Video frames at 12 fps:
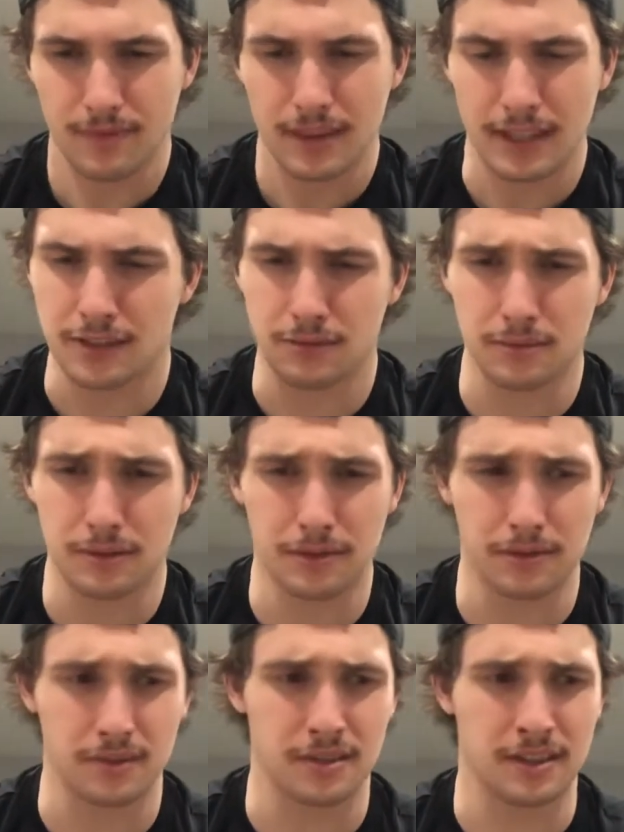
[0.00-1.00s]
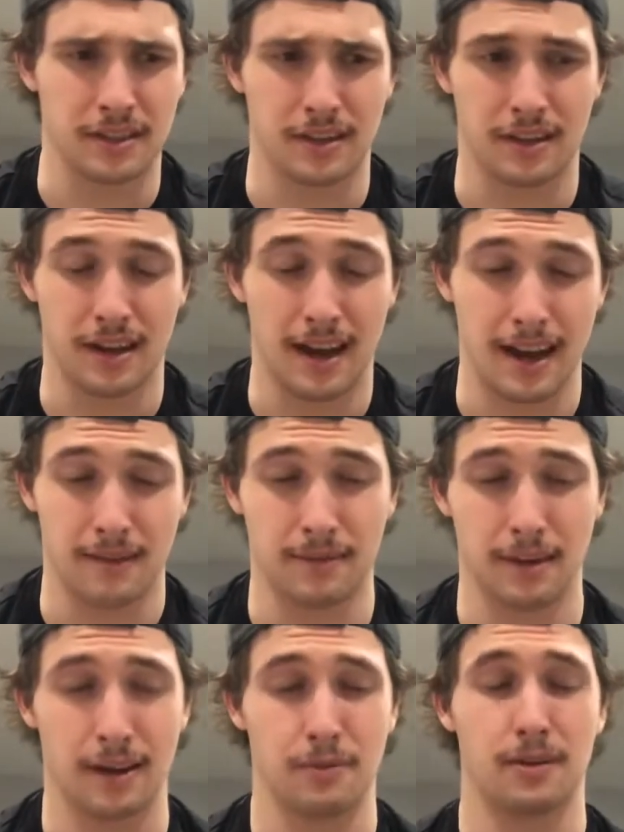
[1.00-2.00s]
It's a really cool sneaker, and when
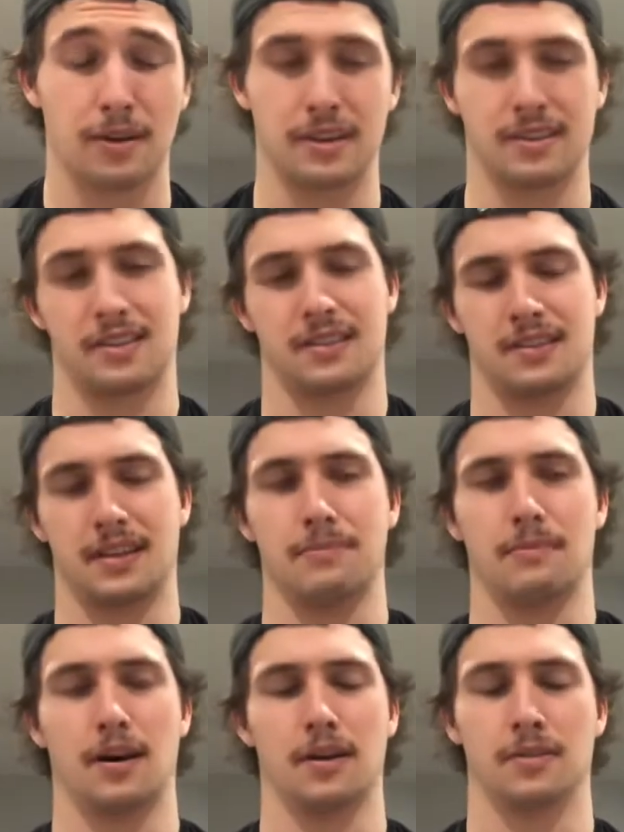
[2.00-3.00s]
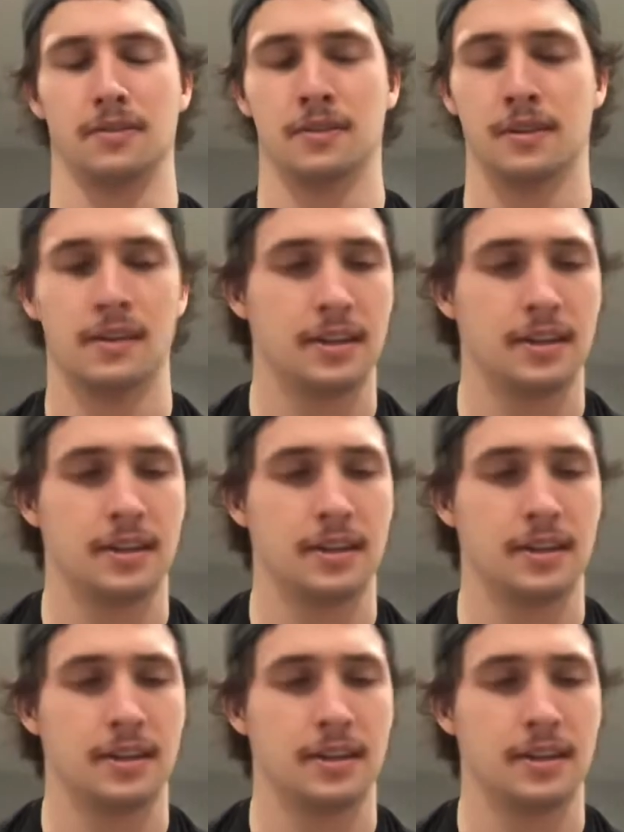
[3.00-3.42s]
I wore it, because it's the same model,